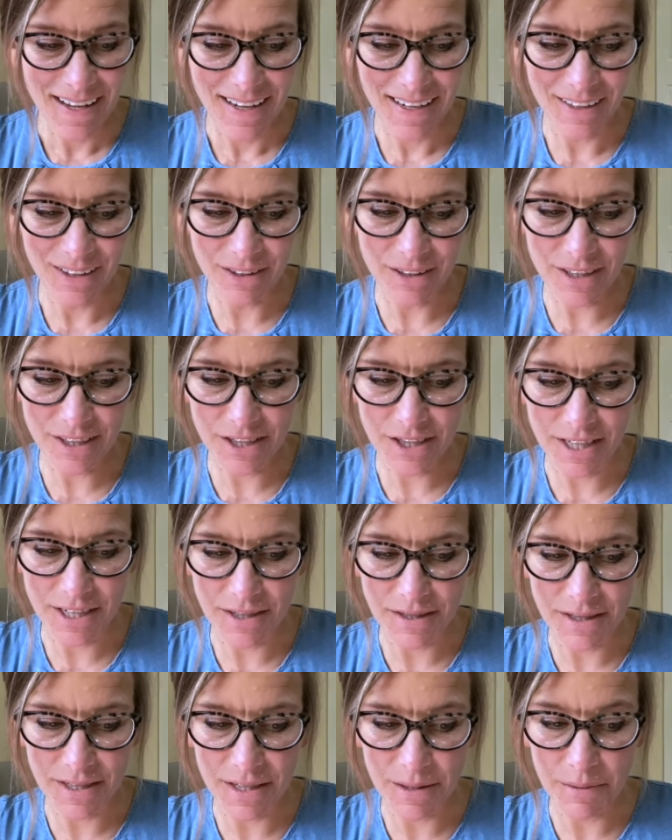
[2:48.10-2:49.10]
I look at
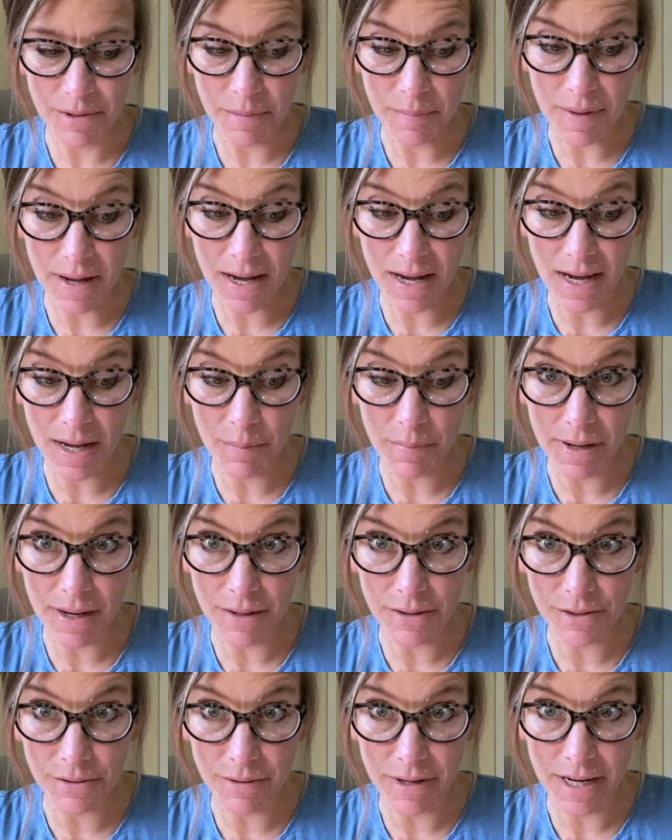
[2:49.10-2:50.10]
Chelsea with my
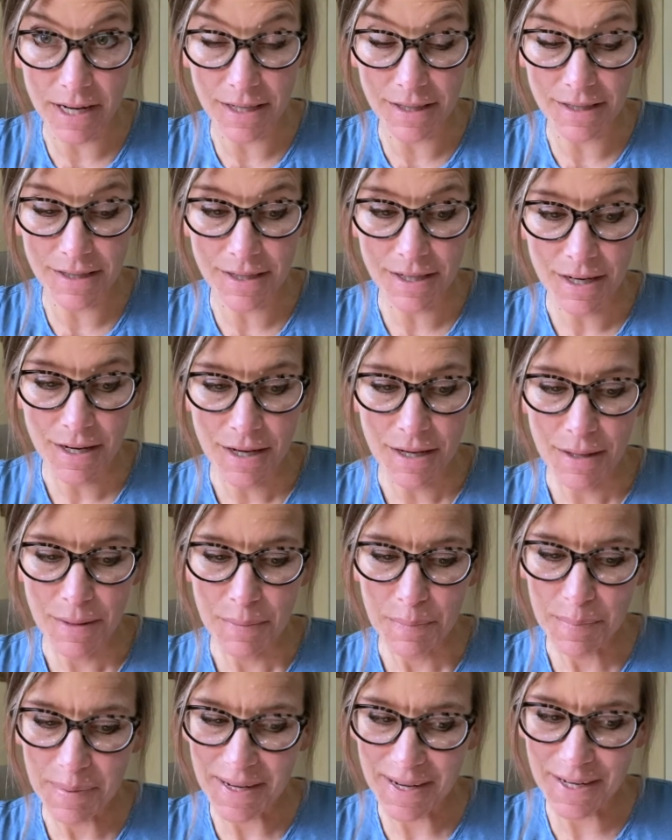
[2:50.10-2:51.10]
eyebrows raised.
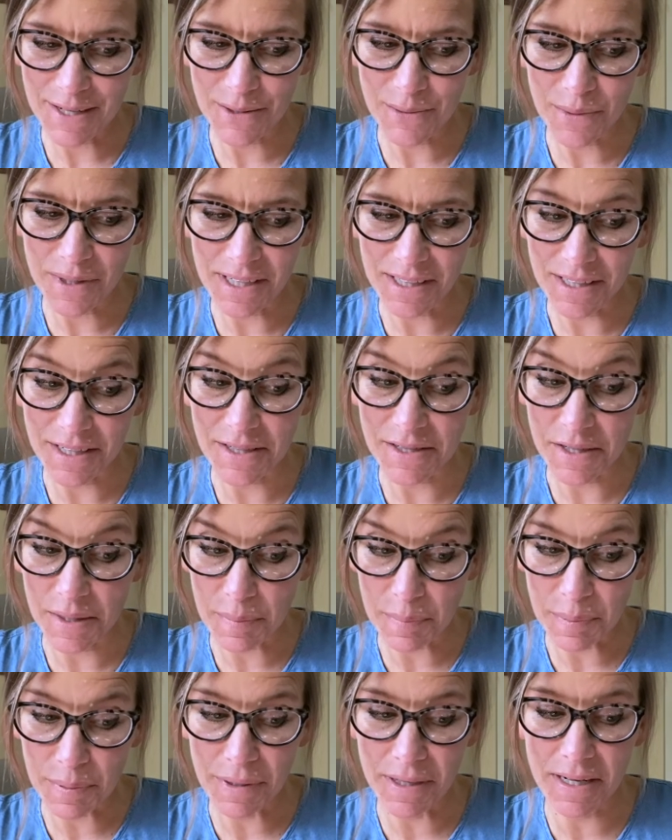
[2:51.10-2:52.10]
Bai's wheelies
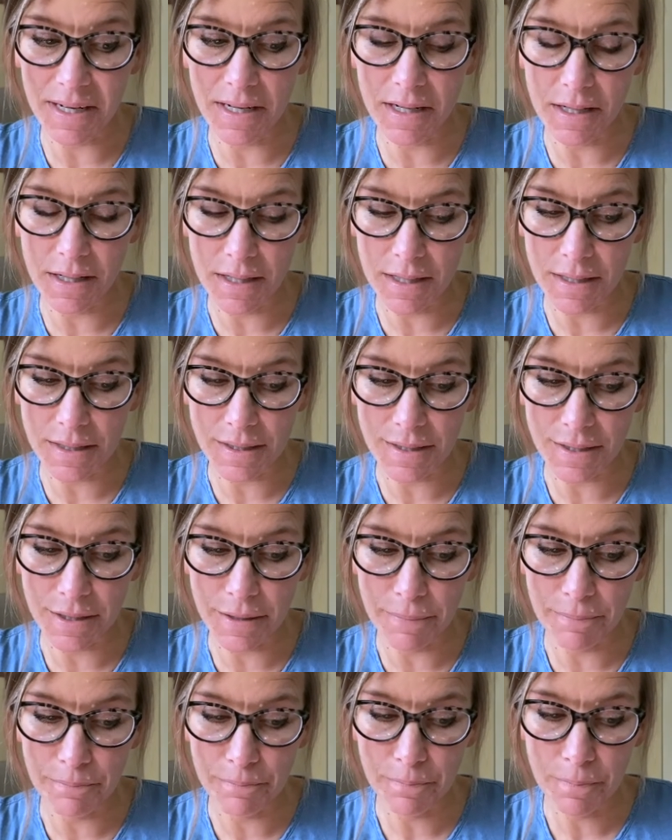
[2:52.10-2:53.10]
are pretty
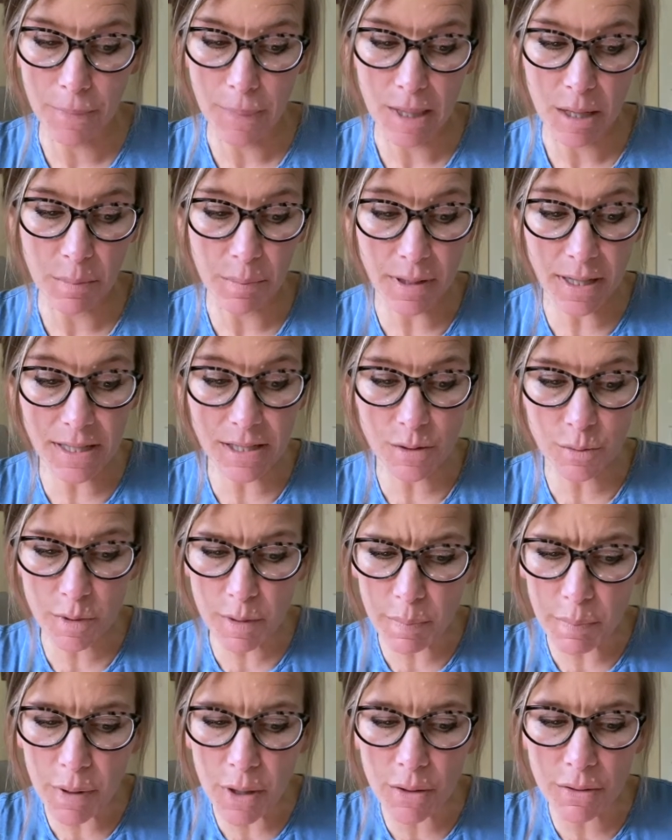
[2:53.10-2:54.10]
awesome. Plus, we
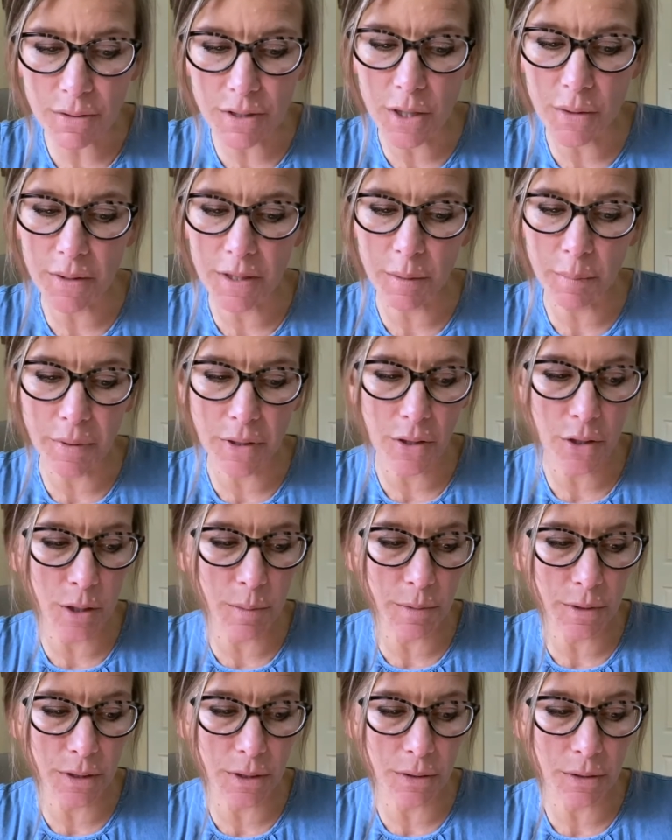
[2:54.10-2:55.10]
both know he'll be
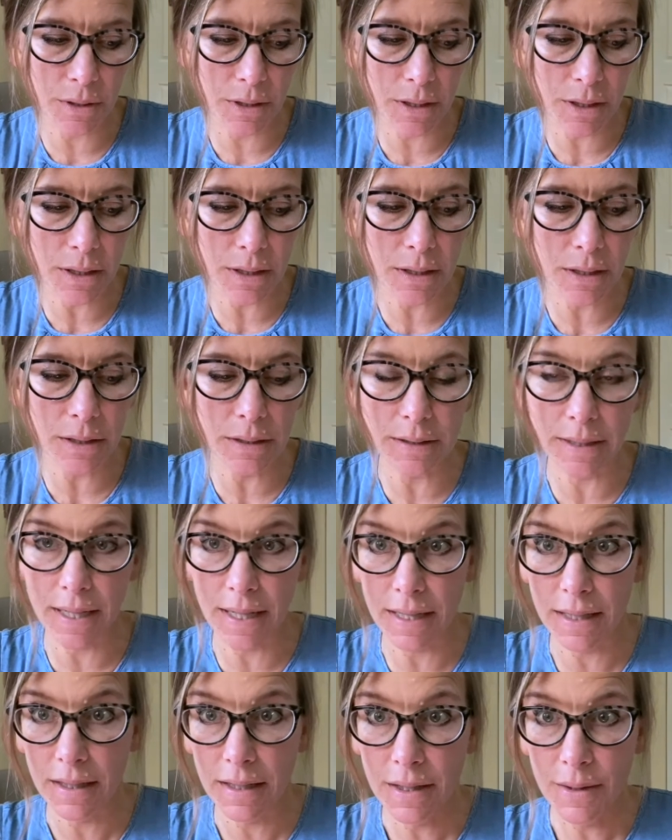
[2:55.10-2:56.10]
home alone all
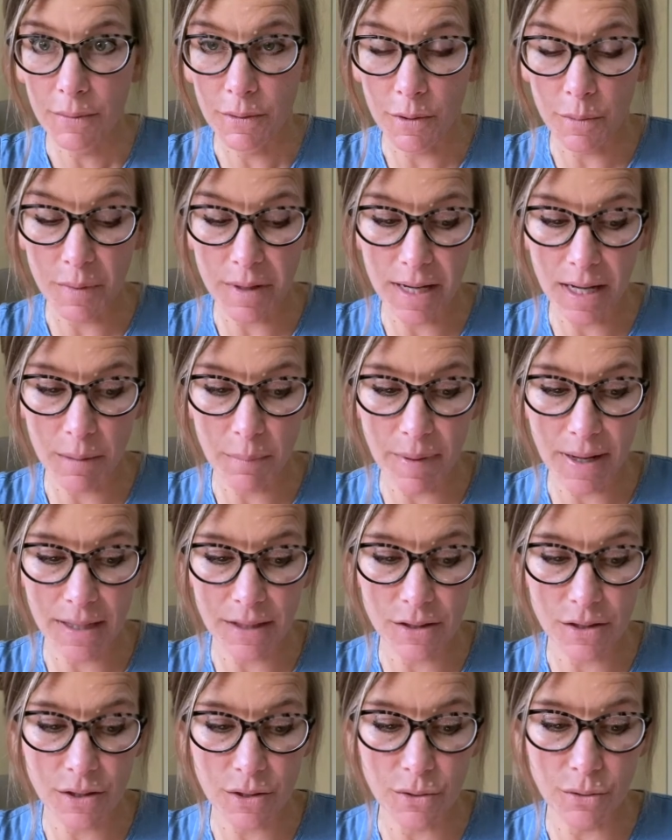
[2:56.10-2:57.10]
day when we head back
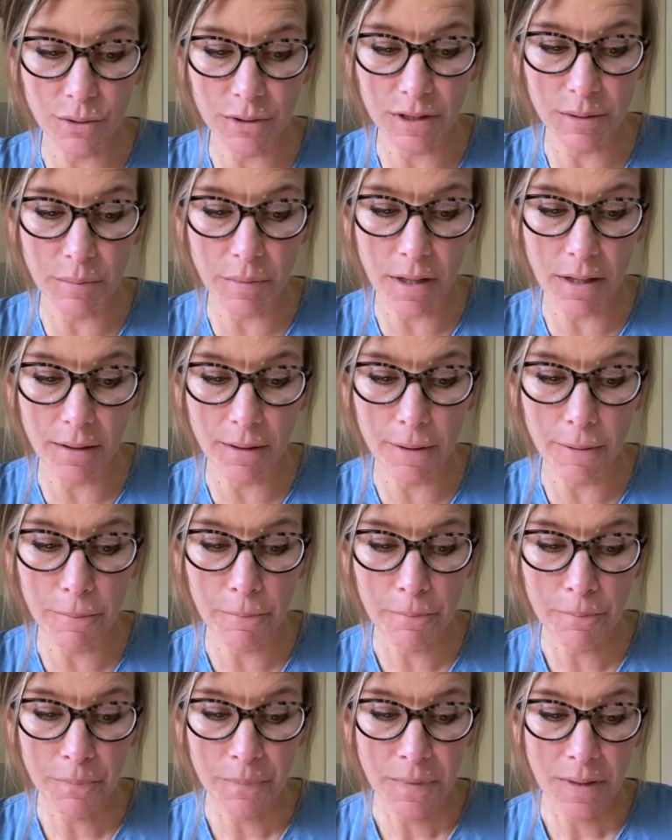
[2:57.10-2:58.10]
to school tomorrow.
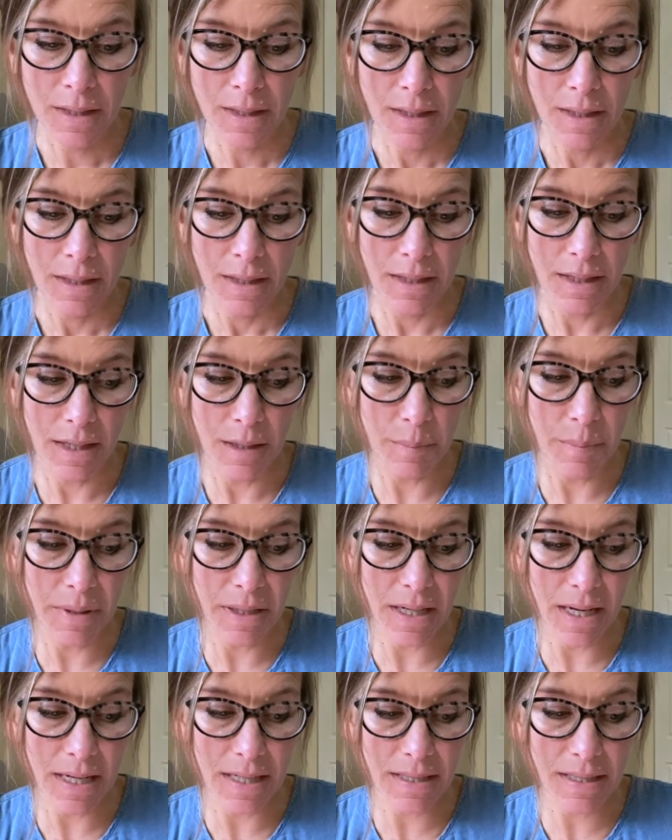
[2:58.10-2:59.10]
It'd be
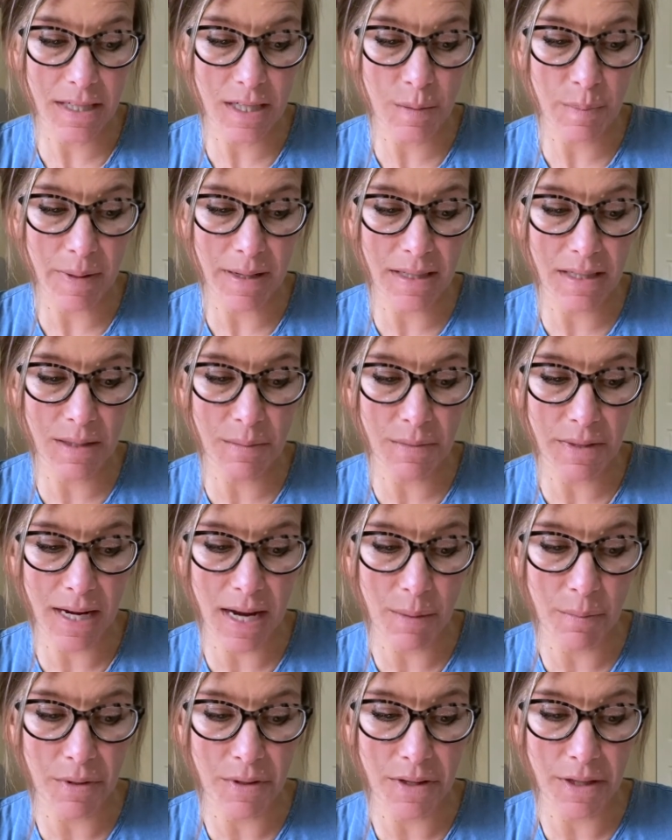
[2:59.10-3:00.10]
nice to spend some
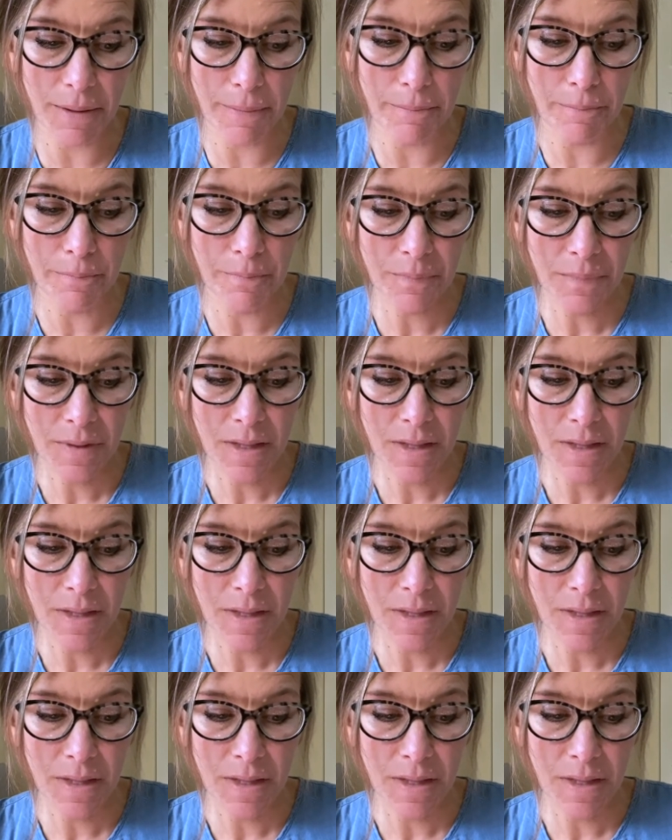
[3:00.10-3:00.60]
time with him.